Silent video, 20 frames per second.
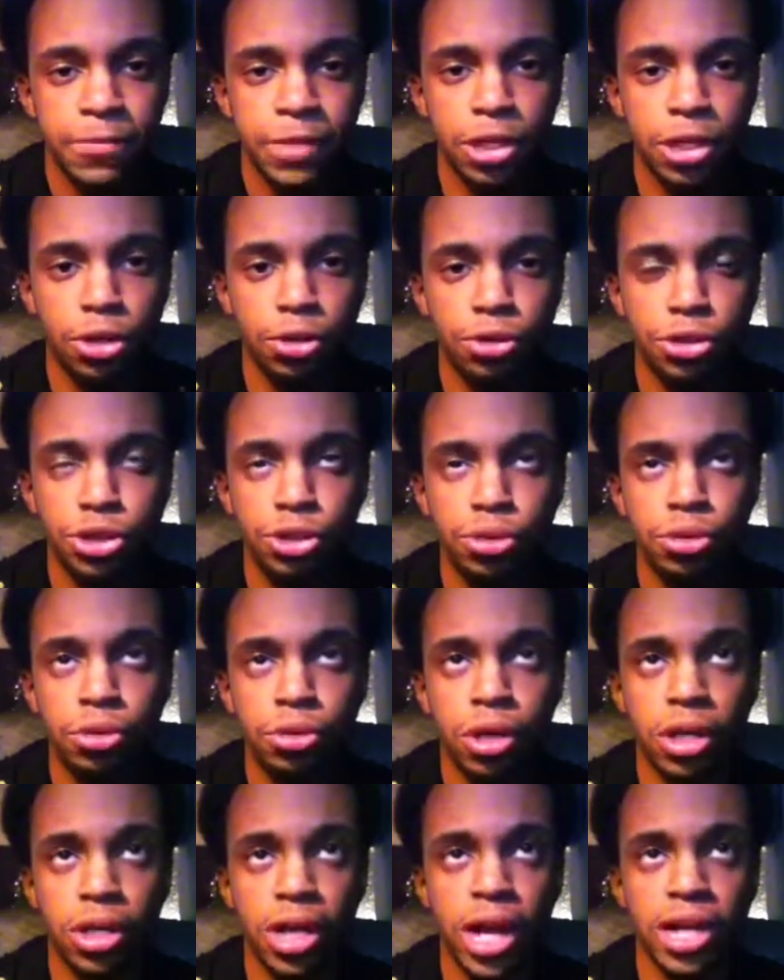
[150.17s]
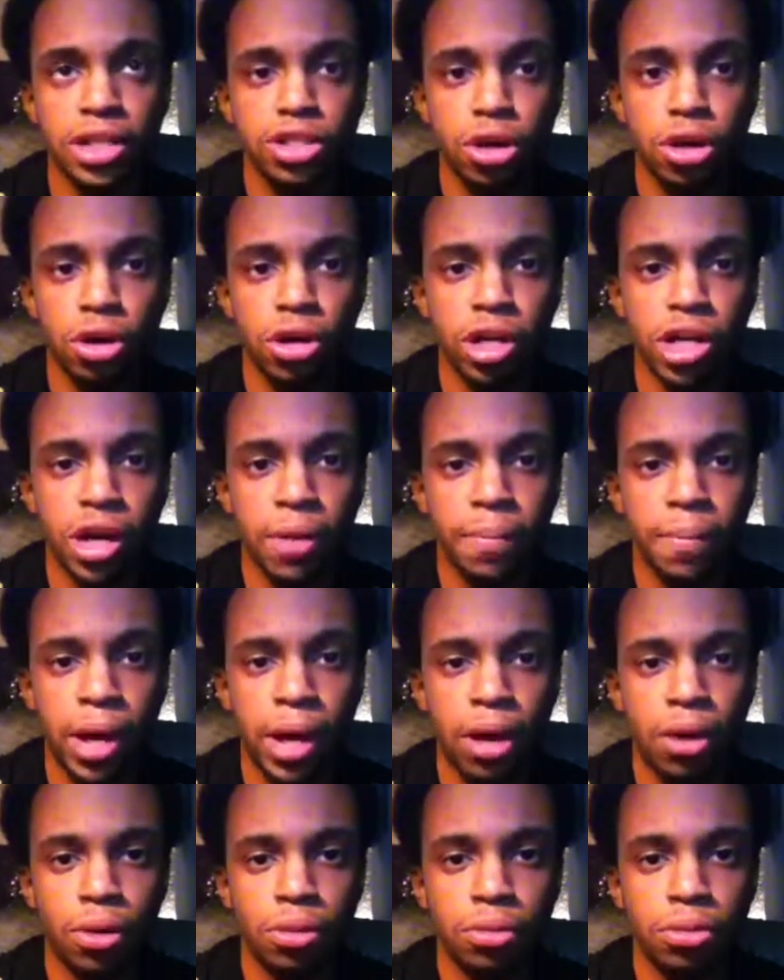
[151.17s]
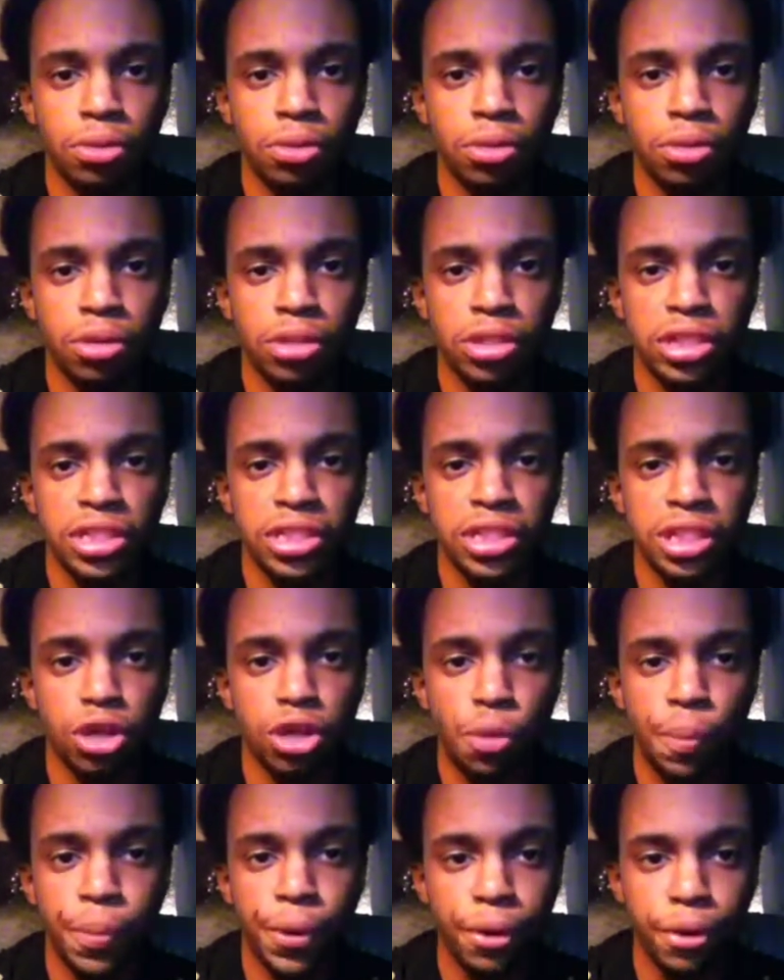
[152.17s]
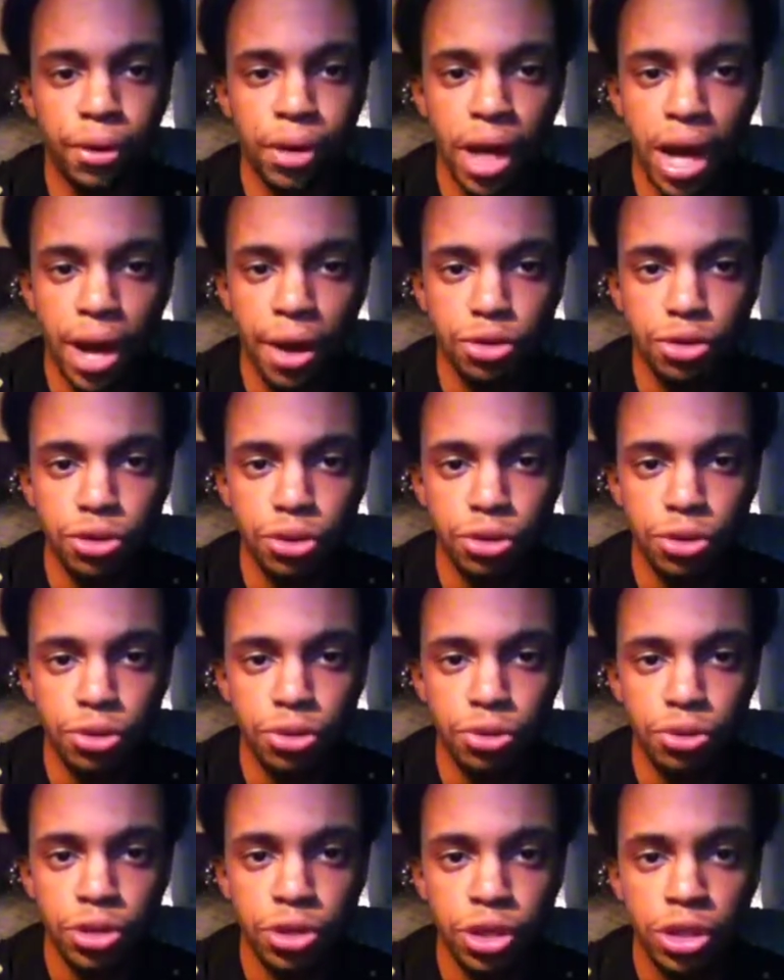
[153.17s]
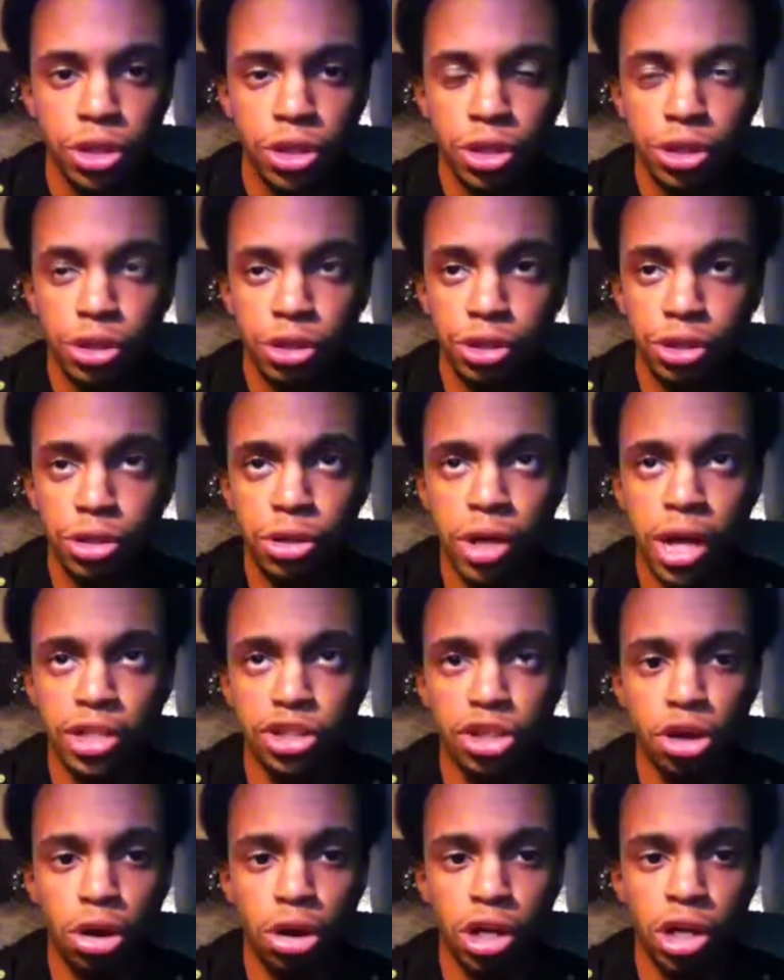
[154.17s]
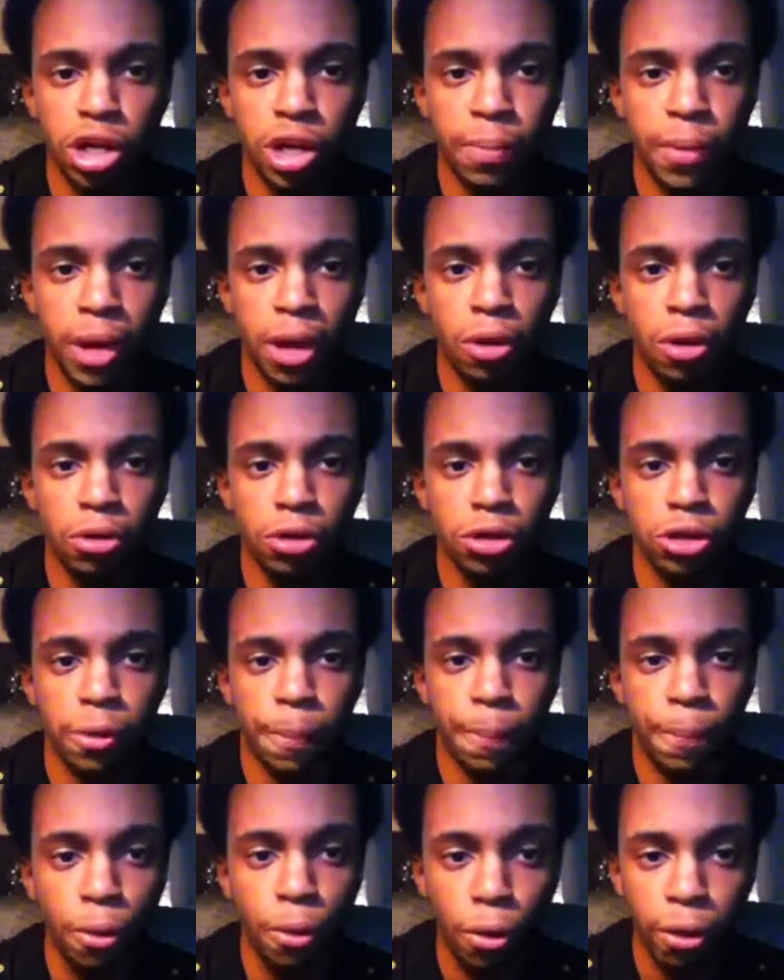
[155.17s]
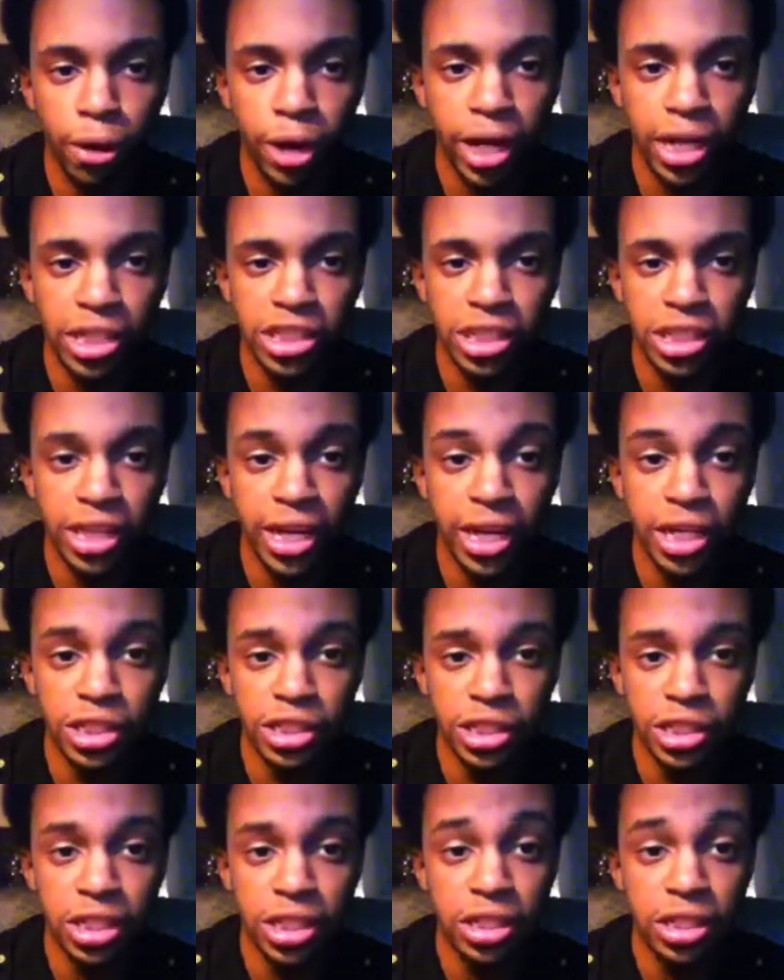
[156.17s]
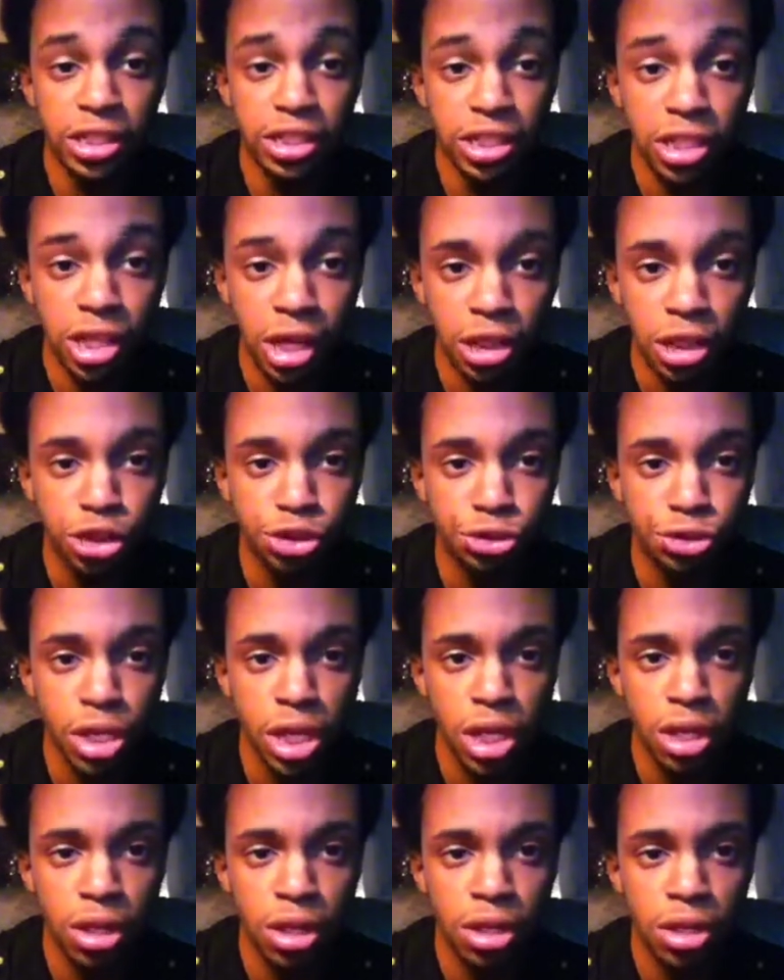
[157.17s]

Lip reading: you are not talking about single parent households. You're not talking about the poor education in this country,